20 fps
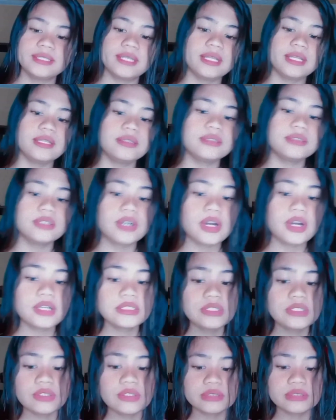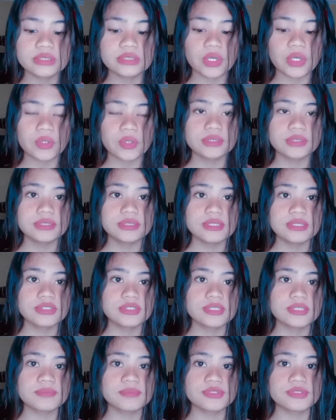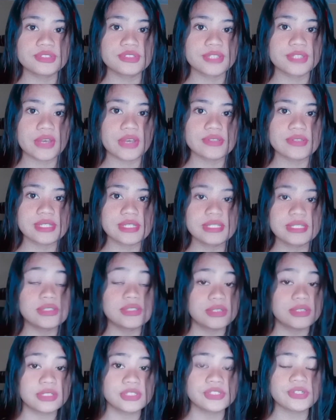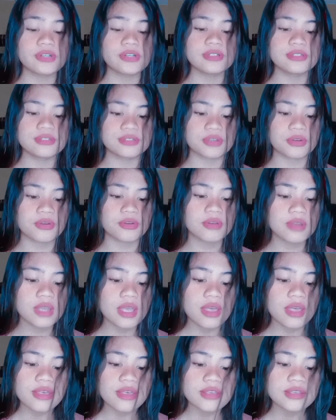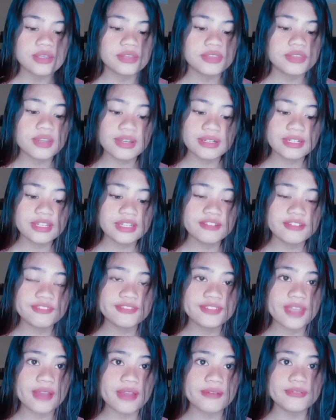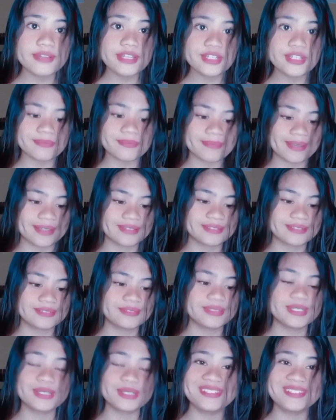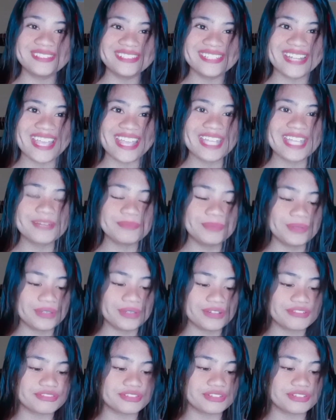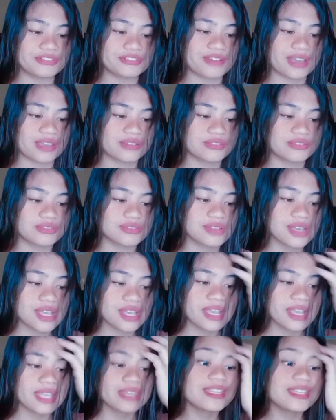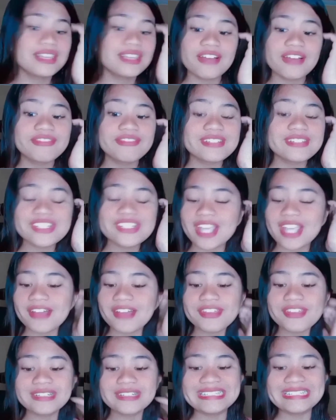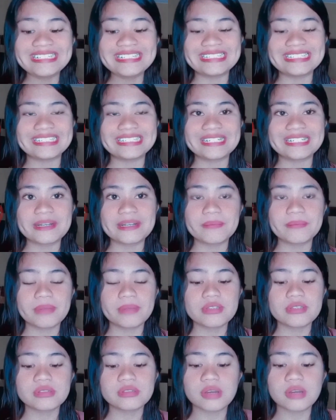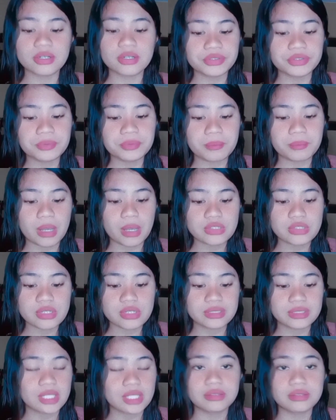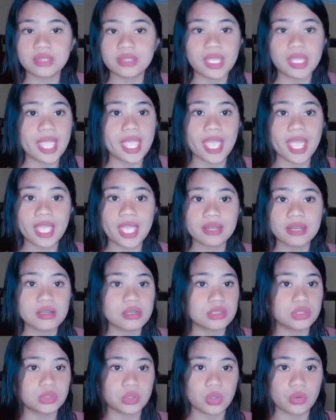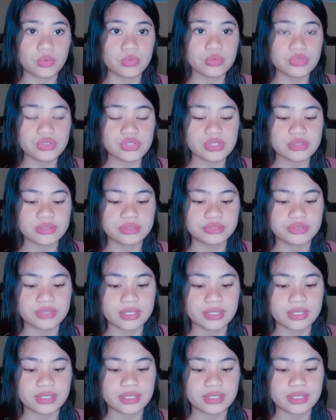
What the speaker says: Long, long ago, some 2,000 years or so, there lived a rich man with a good and beautiful wife. They loved each other dearly, but sorrowed much that they had no children.